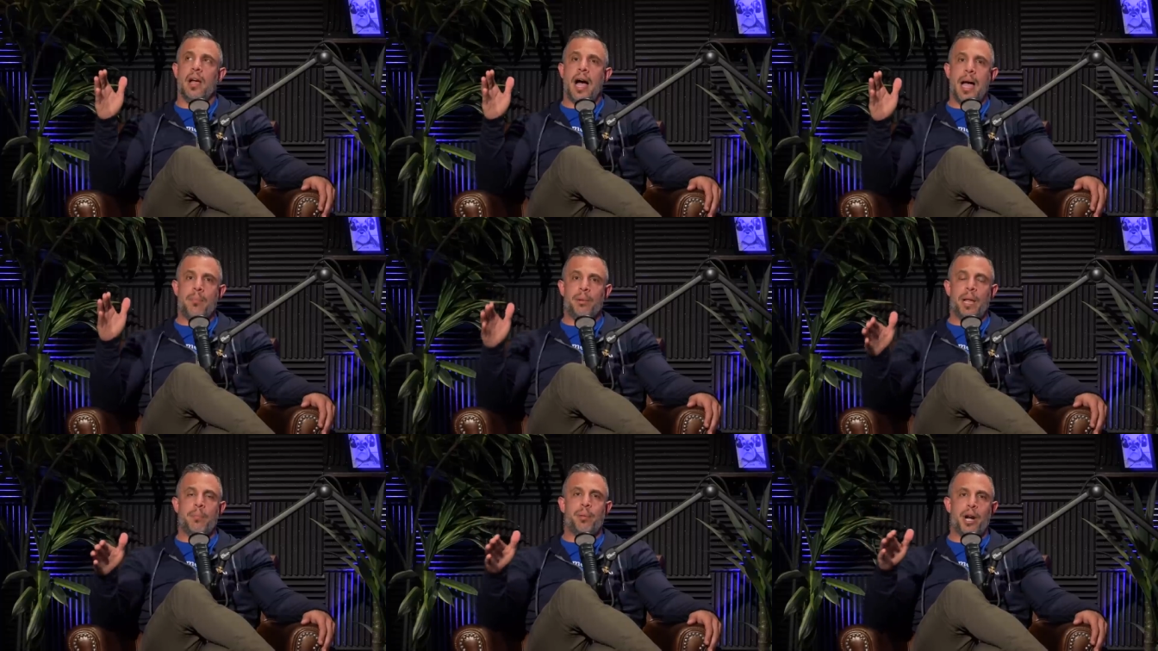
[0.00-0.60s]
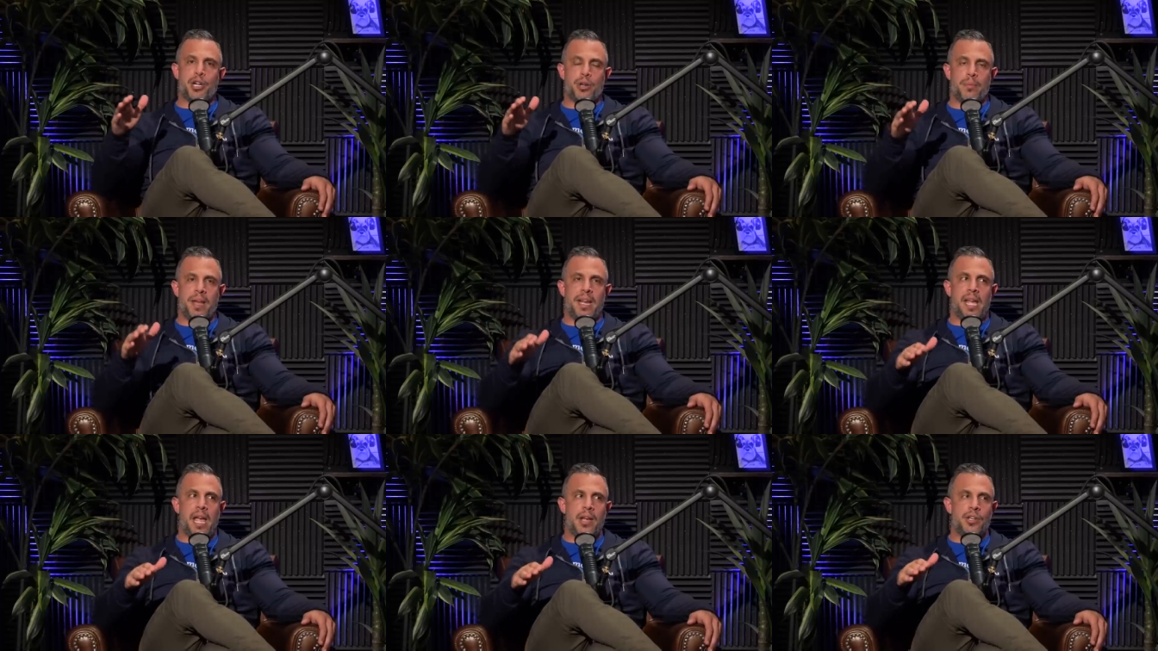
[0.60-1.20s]
high blood pressure
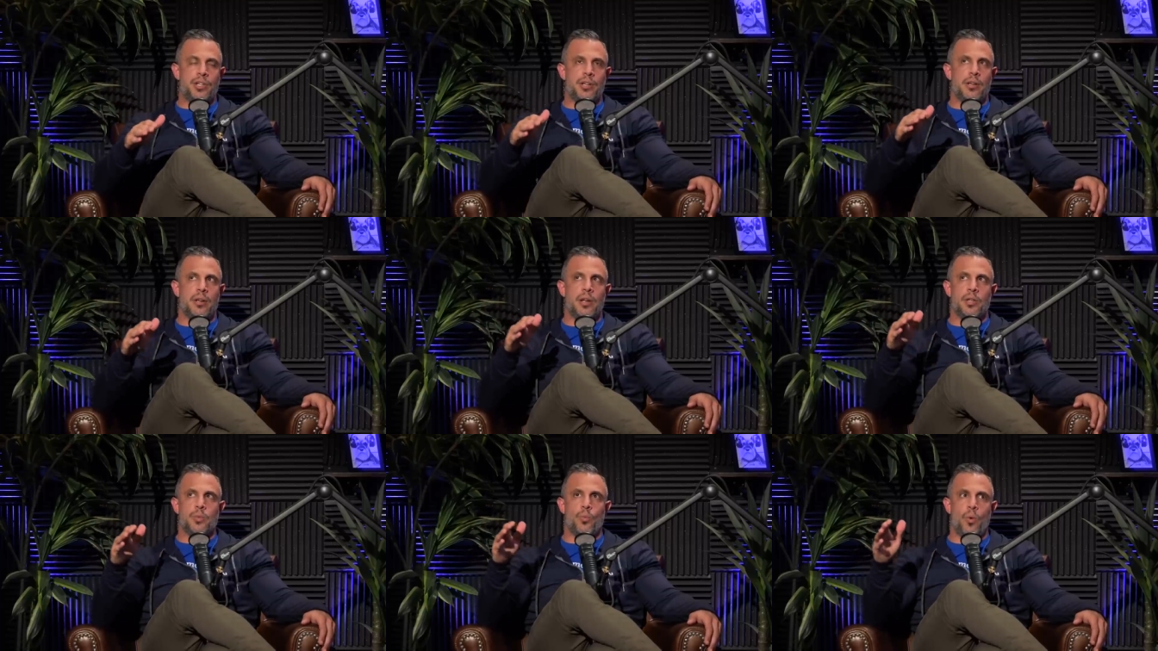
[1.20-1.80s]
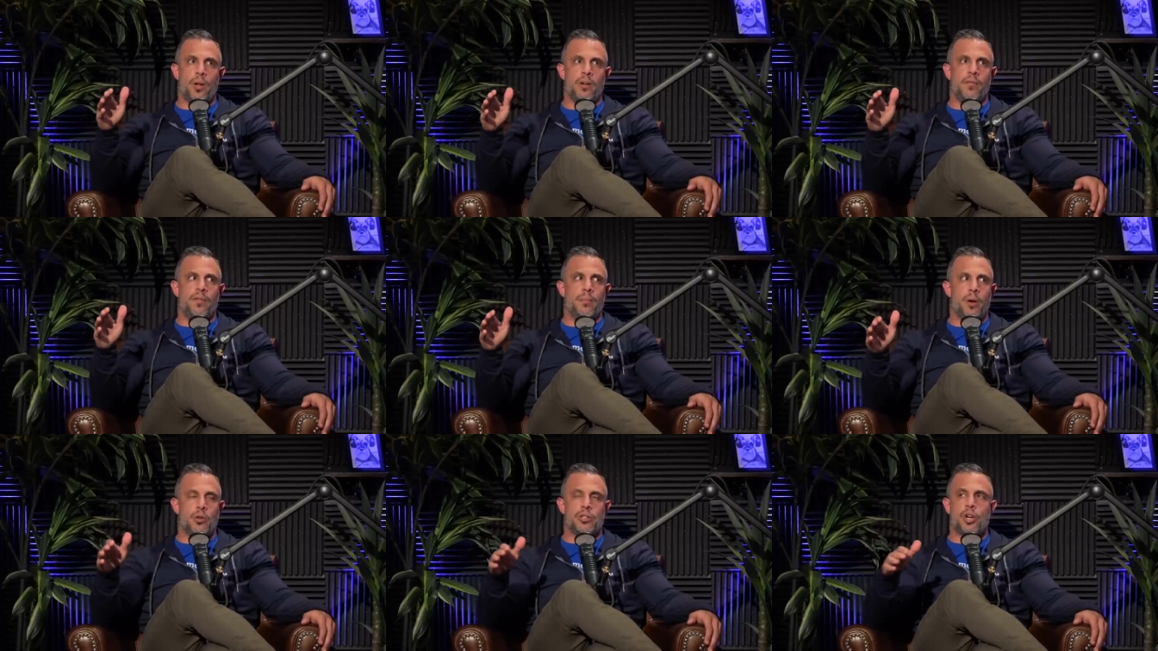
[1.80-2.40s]
medication is one of
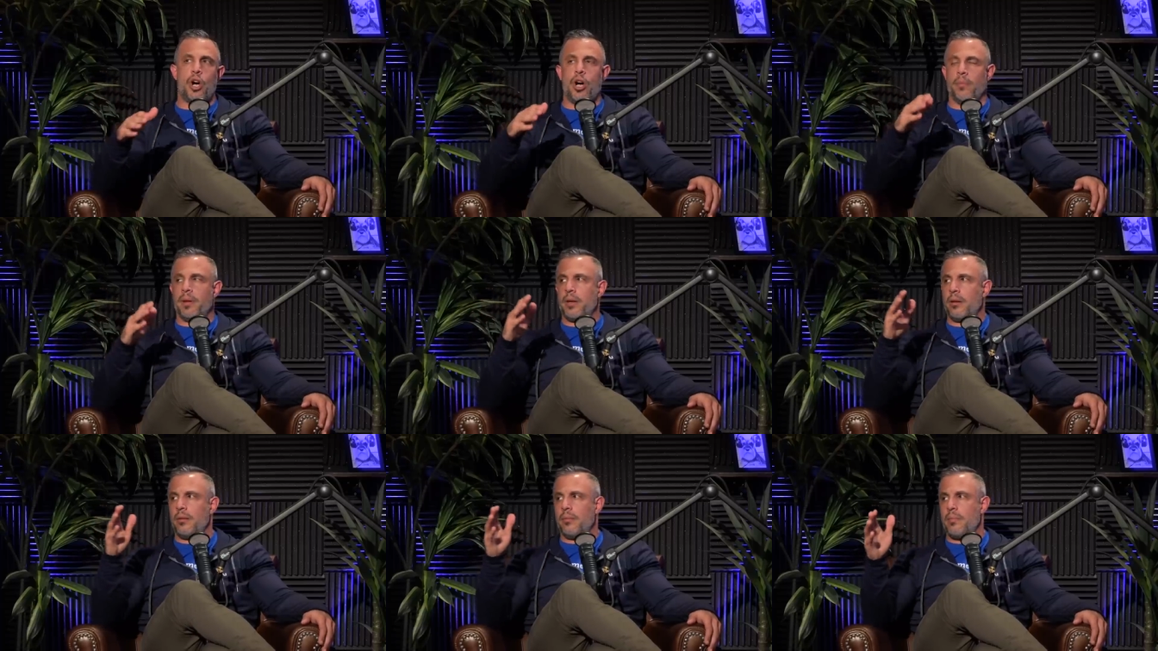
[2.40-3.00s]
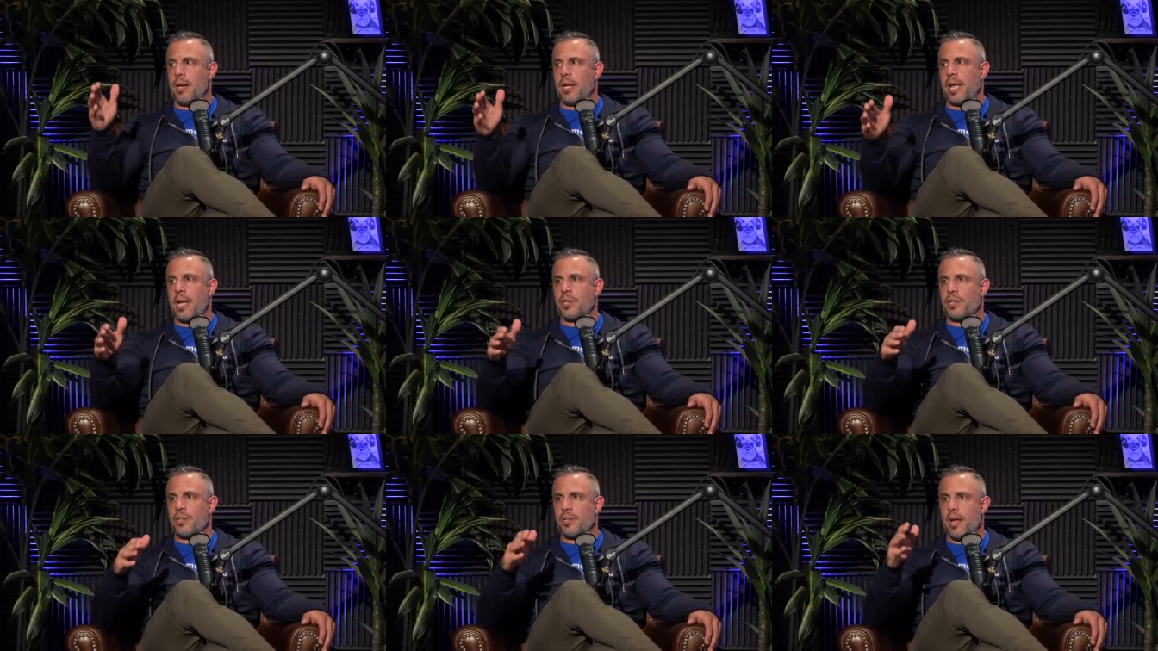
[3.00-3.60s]
the most common
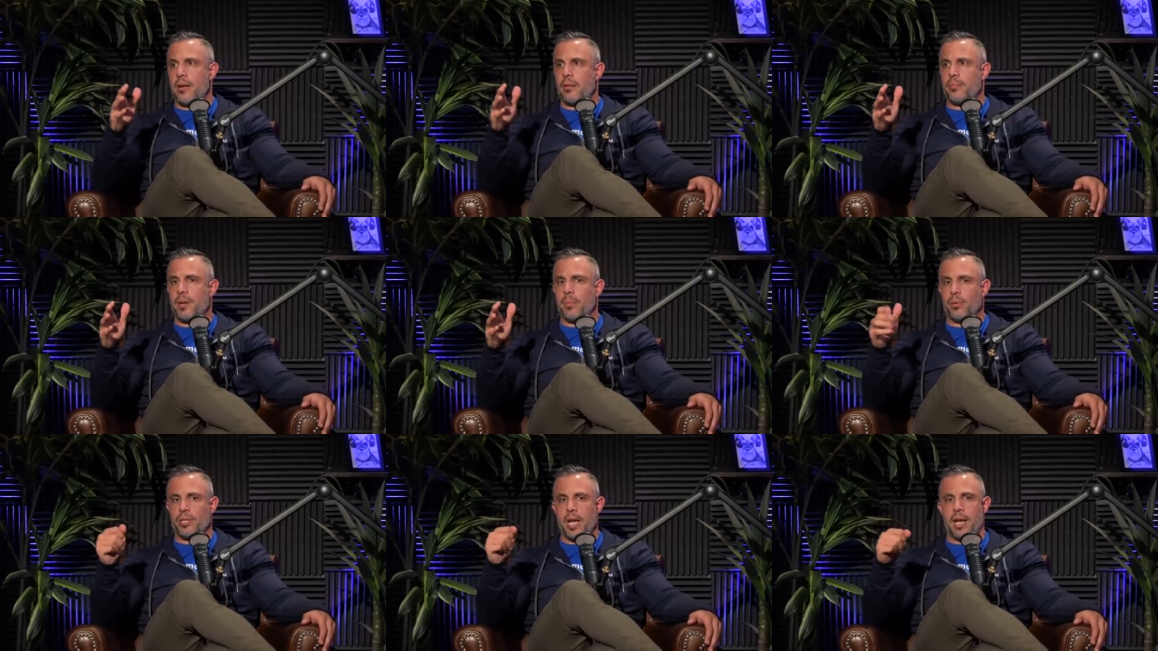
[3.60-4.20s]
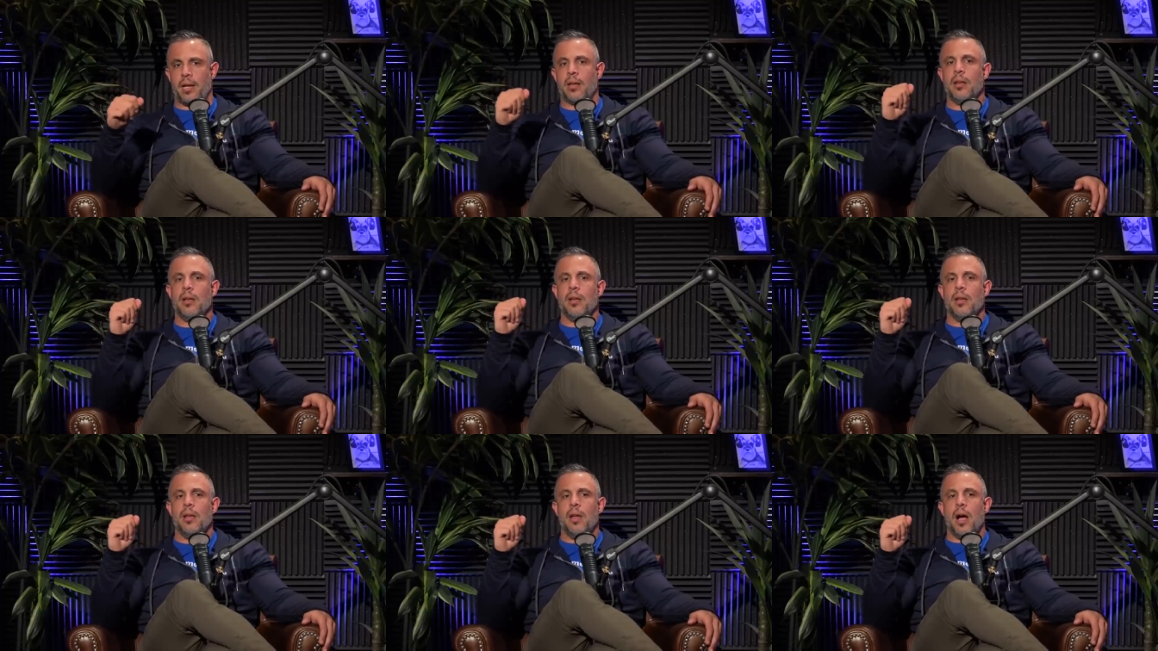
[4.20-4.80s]
medications that people take.
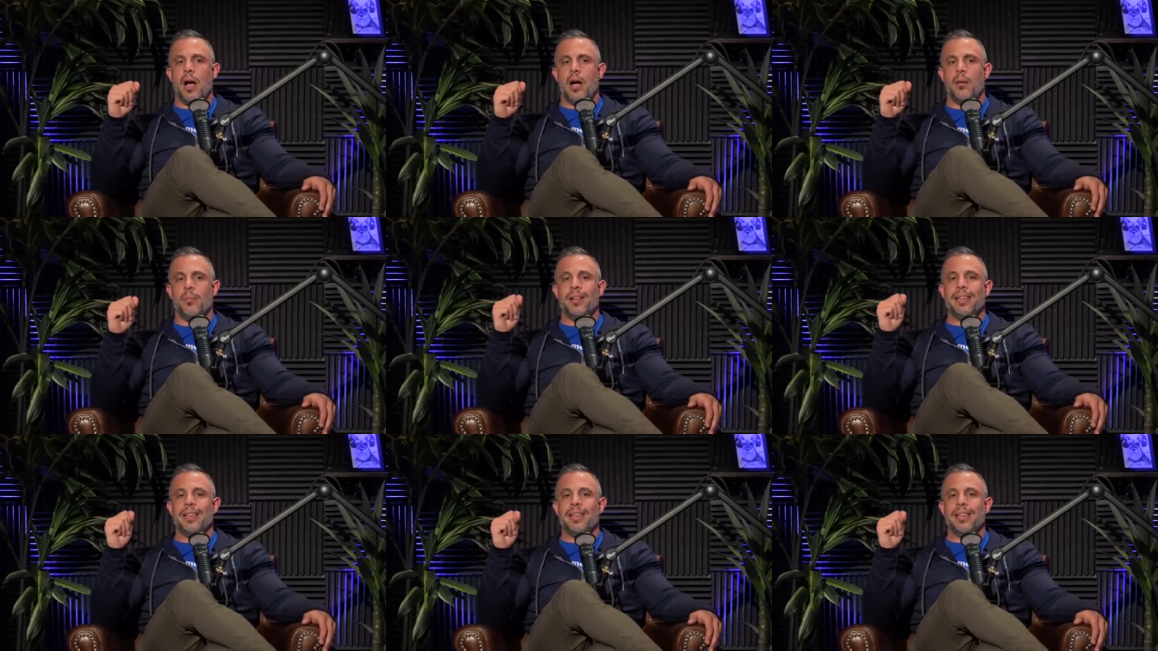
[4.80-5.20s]
Um,